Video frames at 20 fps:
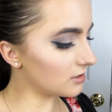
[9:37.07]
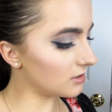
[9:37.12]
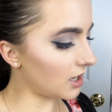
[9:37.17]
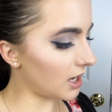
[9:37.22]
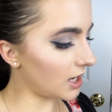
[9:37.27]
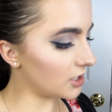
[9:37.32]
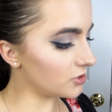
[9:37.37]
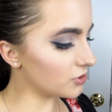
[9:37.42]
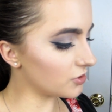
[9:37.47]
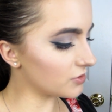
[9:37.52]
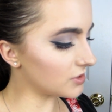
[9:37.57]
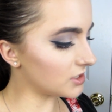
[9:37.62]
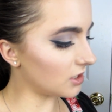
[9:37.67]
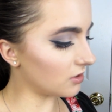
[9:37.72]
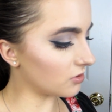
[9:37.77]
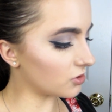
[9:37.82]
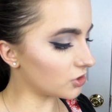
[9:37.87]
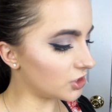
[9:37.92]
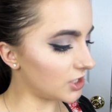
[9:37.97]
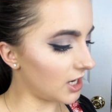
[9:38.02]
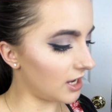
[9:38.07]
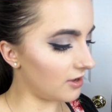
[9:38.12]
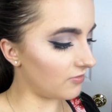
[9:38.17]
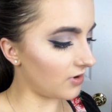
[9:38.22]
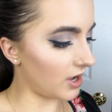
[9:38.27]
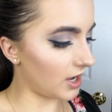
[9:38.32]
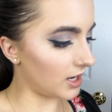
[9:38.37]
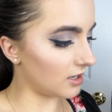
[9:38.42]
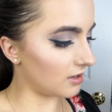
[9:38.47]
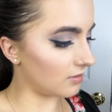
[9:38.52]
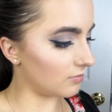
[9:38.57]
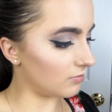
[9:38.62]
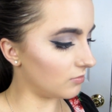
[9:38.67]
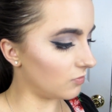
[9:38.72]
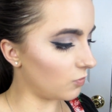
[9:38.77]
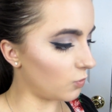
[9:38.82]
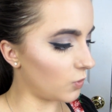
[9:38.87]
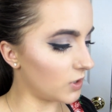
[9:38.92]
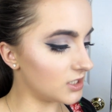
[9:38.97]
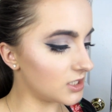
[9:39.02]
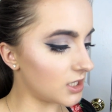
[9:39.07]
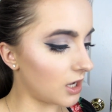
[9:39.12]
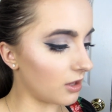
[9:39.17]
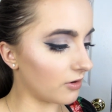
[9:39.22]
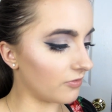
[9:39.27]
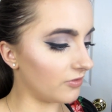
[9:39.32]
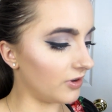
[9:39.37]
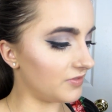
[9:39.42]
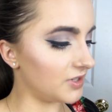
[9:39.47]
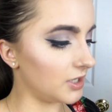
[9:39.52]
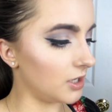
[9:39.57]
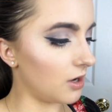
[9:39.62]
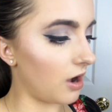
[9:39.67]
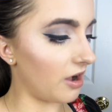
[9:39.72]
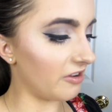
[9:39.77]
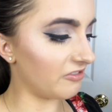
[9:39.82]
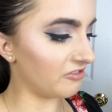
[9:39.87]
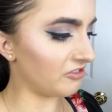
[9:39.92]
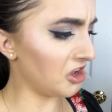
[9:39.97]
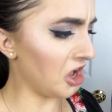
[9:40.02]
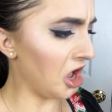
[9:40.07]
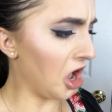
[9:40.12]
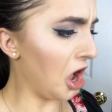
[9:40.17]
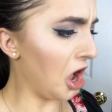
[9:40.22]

Hydro Silk Shave item. $1.50 off.